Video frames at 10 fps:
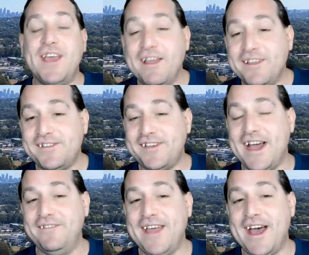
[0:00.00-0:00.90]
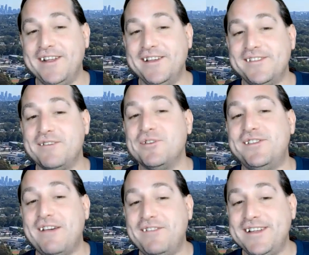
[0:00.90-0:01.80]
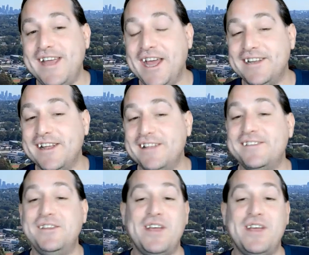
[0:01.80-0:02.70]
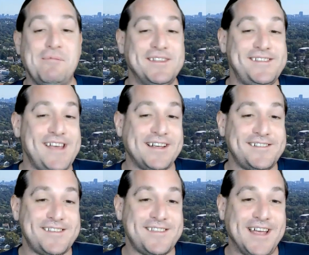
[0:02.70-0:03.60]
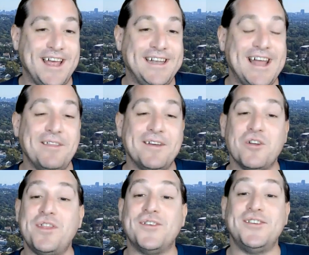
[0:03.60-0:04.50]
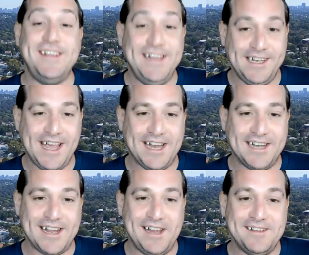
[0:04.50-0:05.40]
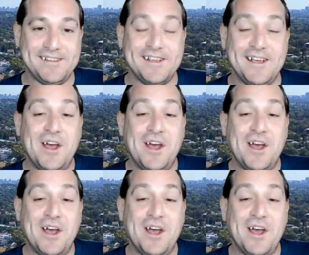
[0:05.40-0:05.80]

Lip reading: The other side of that is there were seven candidates and you came in sixth, and now there are 13 candidates.